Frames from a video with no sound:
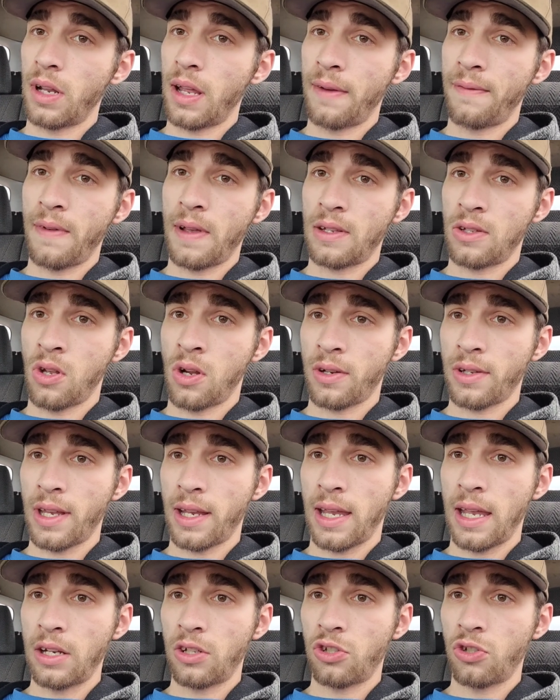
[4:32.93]
if as long as I
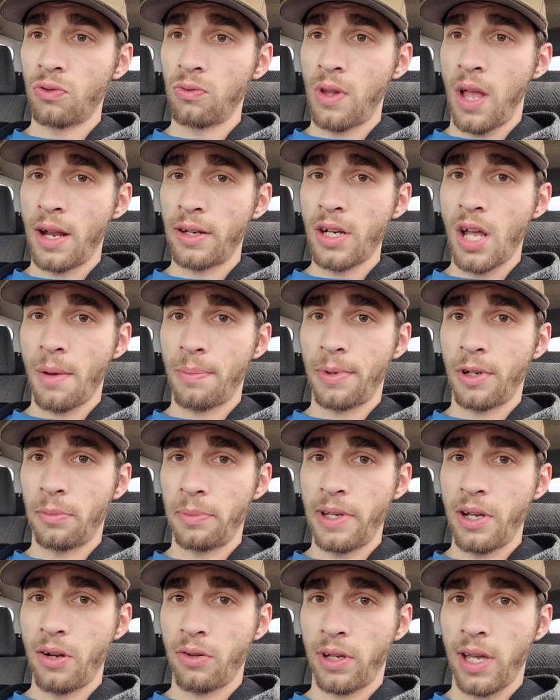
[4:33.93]
get two lined up, it'll
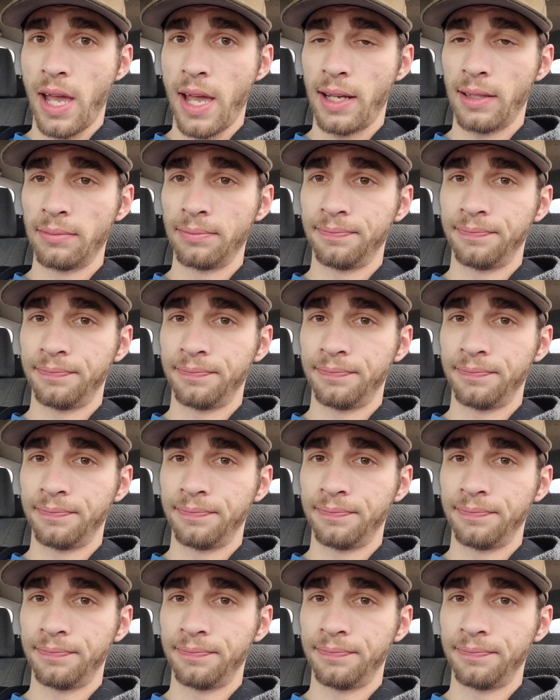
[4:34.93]
be okay.